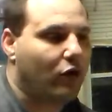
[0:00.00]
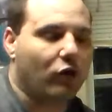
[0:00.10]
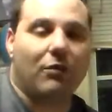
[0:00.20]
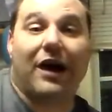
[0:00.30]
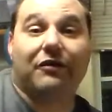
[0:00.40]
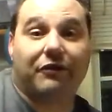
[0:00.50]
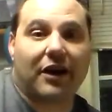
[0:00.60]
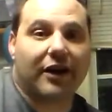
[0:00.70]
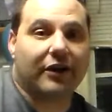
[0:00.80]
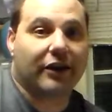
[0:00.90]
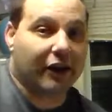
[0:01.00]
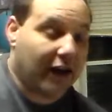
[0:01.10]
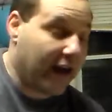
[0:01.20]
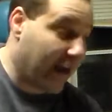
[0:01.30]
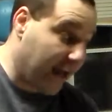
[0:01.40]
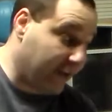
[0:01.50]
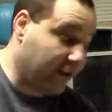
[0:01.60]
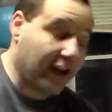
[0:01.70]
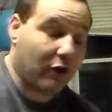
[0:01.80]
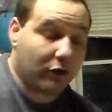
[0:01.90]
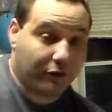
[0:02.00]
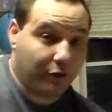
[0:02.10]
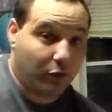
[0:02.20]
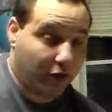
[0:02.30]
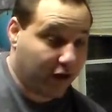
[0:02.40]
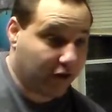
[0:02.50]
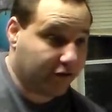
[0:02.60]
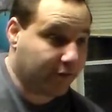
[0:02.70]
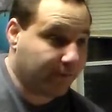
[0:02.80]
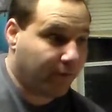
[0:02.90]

Or modify it. And I did that with a few things.